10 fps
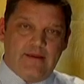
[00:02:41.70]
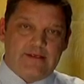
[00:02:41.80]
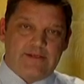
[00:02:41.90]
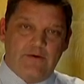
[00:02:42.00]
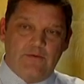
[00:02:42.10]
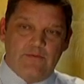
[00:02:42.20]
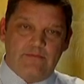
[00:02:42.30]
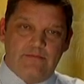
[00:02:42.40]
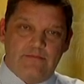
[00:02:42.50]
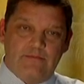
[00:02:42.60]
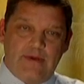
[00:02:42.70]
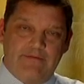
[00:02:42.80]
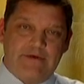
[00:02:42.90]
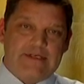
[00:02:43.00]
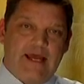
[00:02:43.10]
So
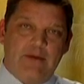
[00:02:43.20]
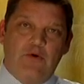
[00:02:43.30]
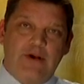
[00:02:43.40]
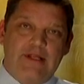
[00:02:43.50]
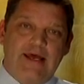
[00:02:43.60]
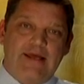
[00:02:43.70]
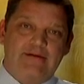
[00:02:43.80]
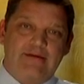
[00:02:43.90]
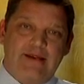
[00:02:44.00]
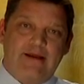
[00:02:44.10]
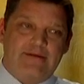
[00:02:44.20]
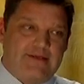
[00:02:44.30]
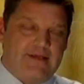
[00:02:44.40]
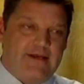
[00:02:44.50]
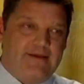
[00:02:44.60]
obviously I pointed that out
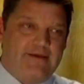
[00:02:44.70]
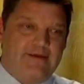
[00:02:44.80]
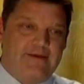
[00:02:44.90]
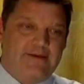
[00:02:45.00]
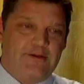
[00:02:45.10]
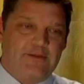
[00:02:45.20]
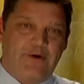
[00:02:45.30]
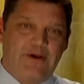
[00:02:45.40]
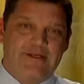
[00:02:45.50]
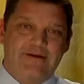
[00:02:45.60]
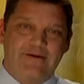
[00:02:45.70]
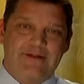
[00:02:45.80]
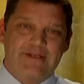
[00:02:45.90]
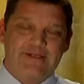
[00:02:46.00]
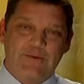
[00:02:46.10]
to the person on
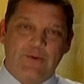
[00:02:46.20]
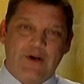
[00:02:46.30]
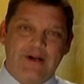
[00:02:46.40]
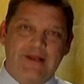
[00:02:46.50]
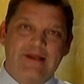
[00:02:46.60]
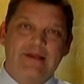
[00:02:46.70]
this tour,